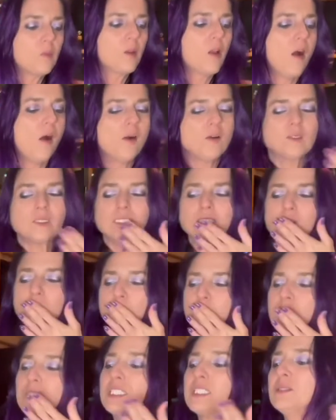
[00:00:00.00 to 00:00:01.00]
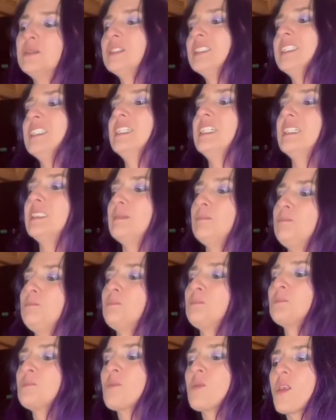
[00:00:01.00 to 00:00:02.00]
Oh, that's really, really good.
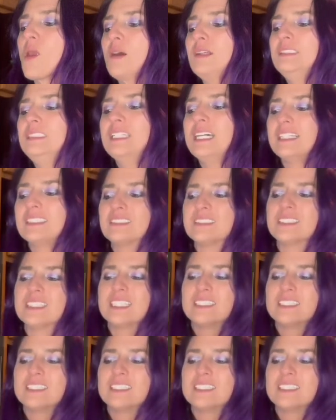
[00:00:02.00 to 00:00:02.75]
Yes.